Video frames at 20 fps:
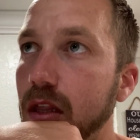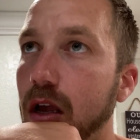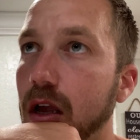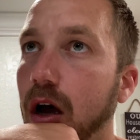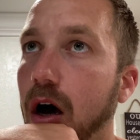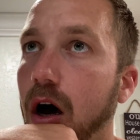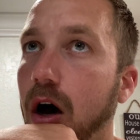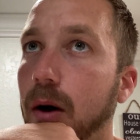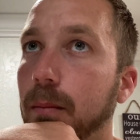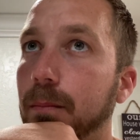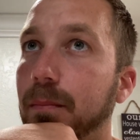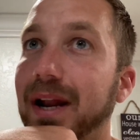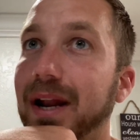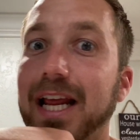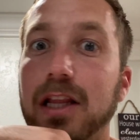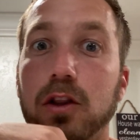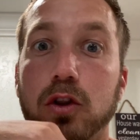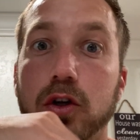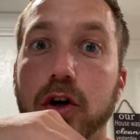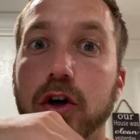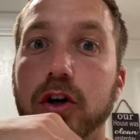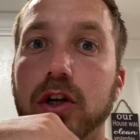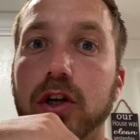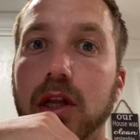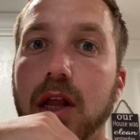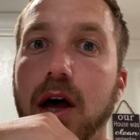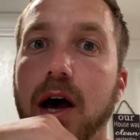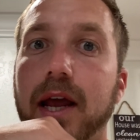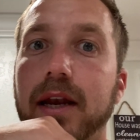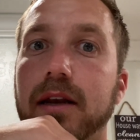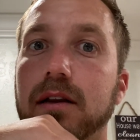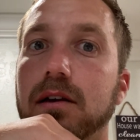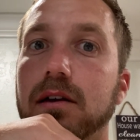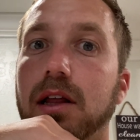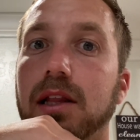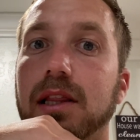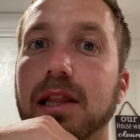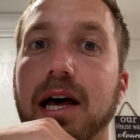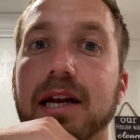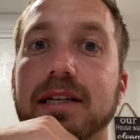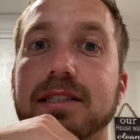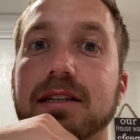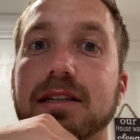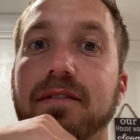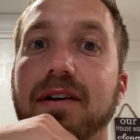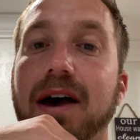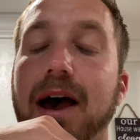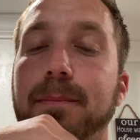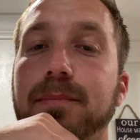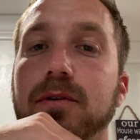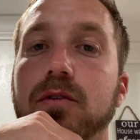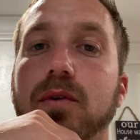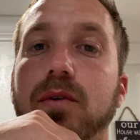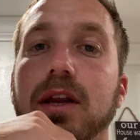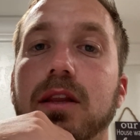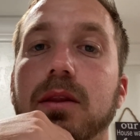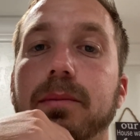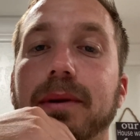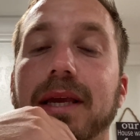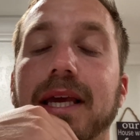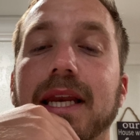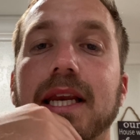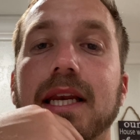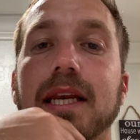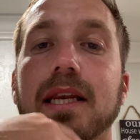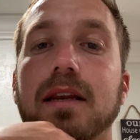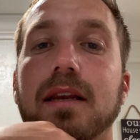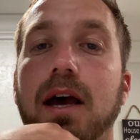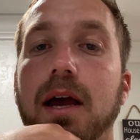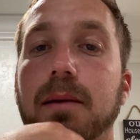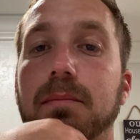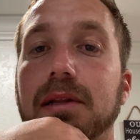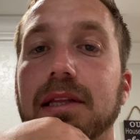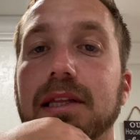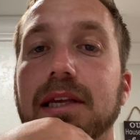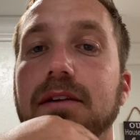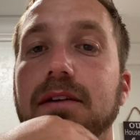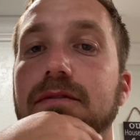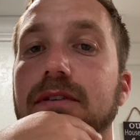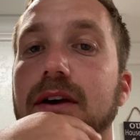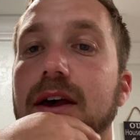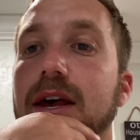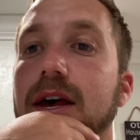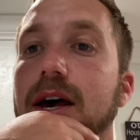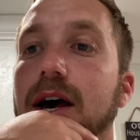but I learned a lot. A lot of stuff happened right in the beginning, I believe,